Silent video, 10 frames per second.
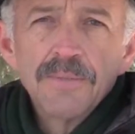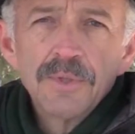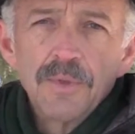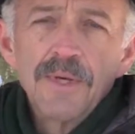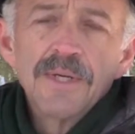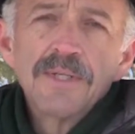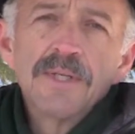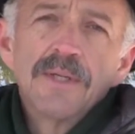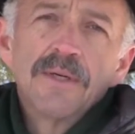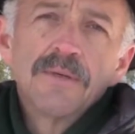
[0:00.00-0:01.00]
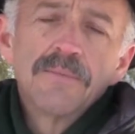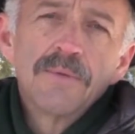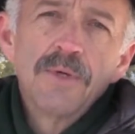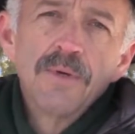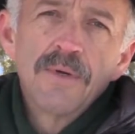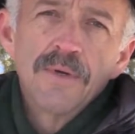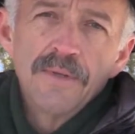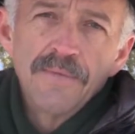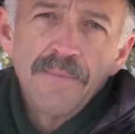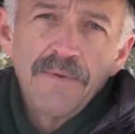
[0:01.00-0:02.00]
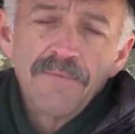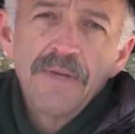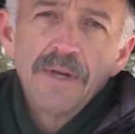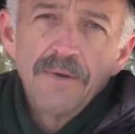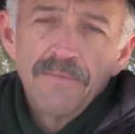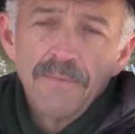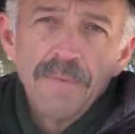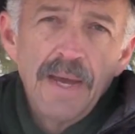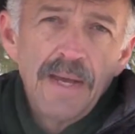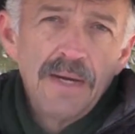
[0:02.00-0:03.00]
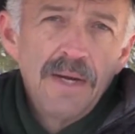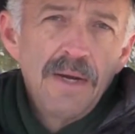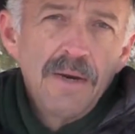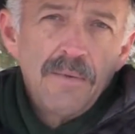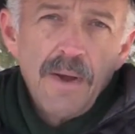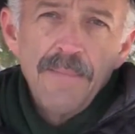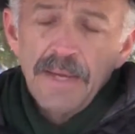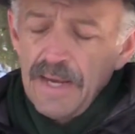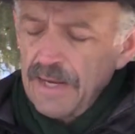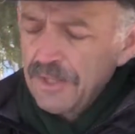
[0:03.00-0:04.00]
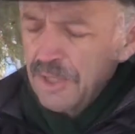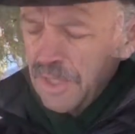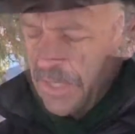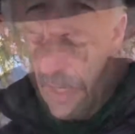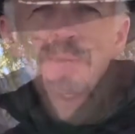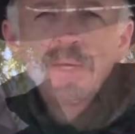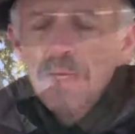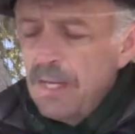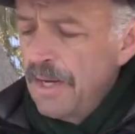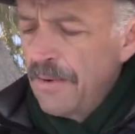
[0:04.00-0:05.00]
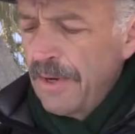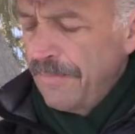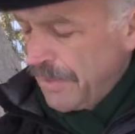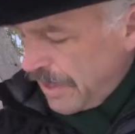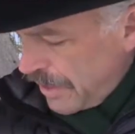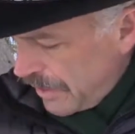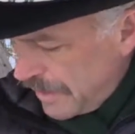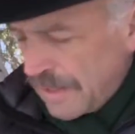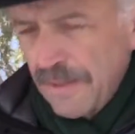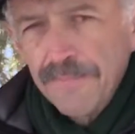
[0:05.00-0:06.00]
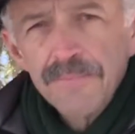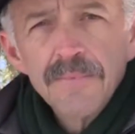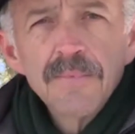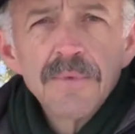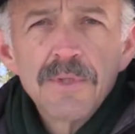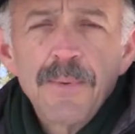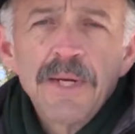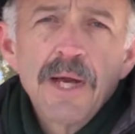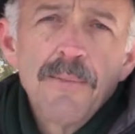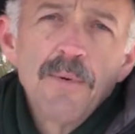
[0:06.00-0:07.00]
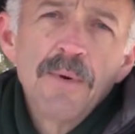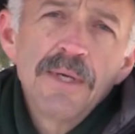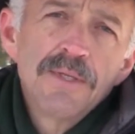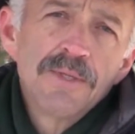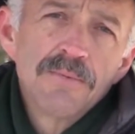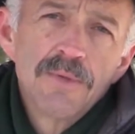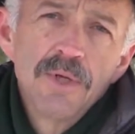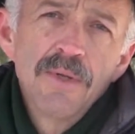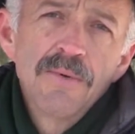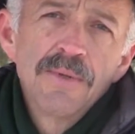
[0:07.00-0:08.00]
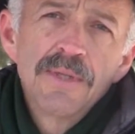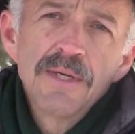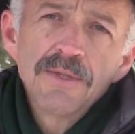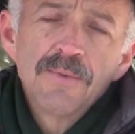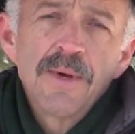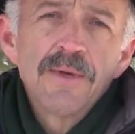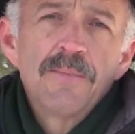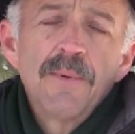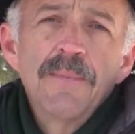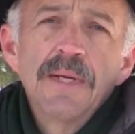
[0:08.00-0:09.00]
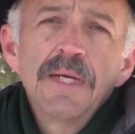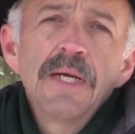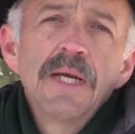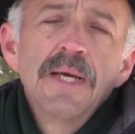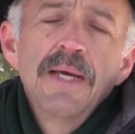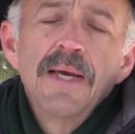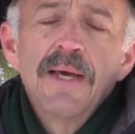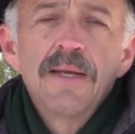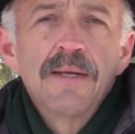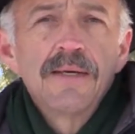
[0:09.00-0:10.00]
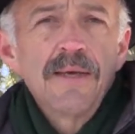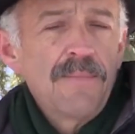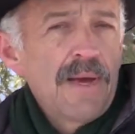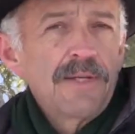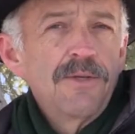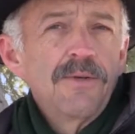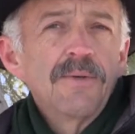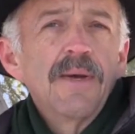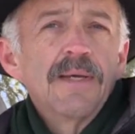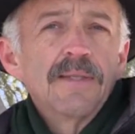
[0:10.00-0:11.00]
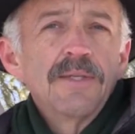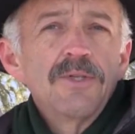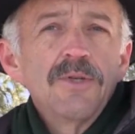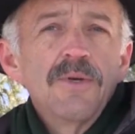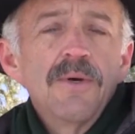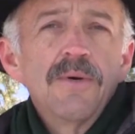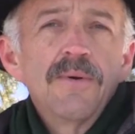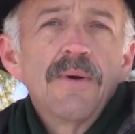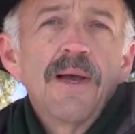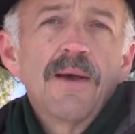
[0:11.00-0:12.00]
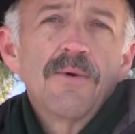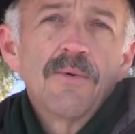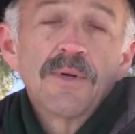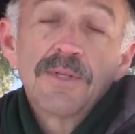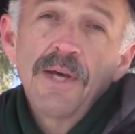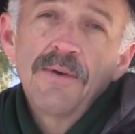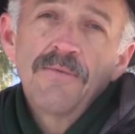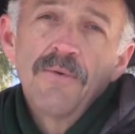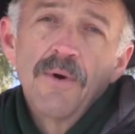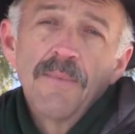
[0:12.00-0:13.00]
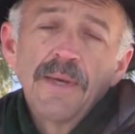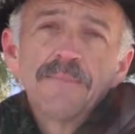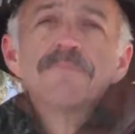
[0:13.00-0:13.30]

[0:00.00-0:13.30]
soreness in the cuticle of my finger from that rubbing action. Anyway, I'll spend a couple weeks shooting with this, weather permitting, and get back to you and let you know how it works out for me.